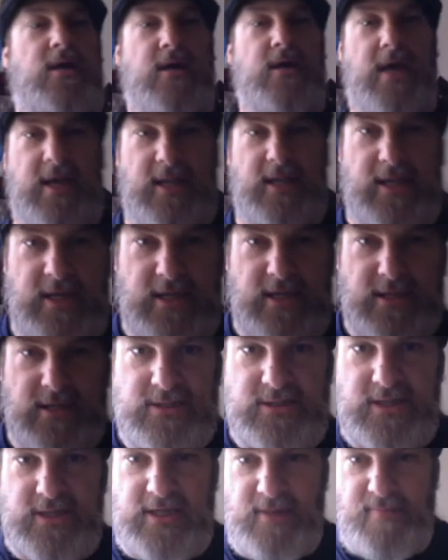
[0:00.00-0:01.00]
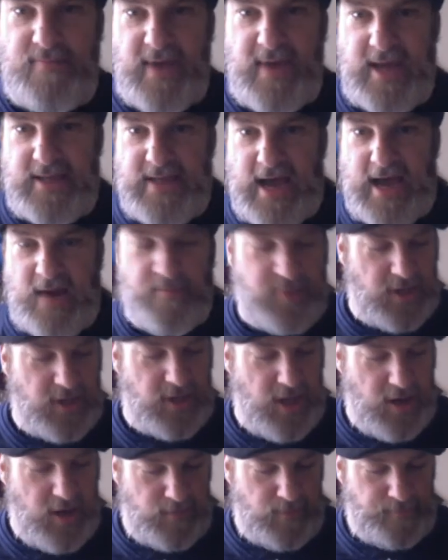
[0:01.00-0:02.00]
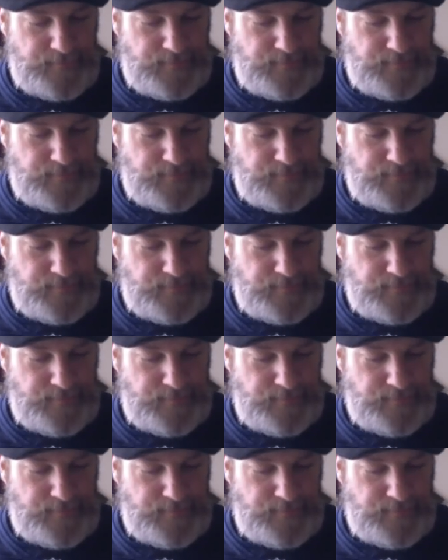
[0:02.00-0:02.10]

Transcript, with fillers: and needlessly debate down below